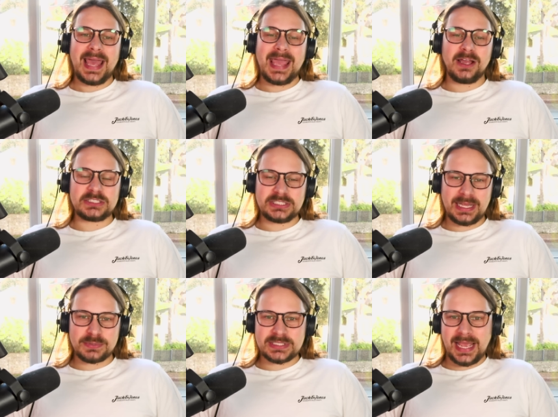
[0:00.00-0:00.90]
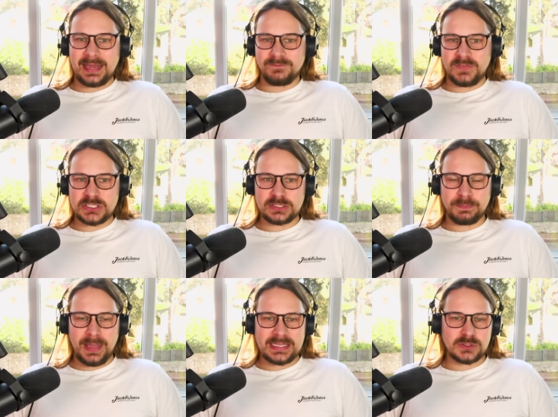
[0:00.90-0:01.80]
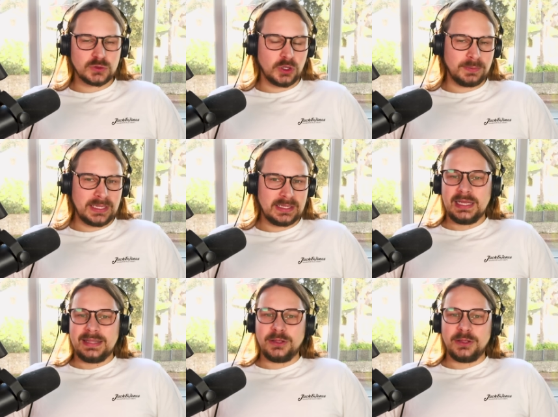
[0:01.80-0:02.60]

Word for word: AI chips, and vision-based autonomy.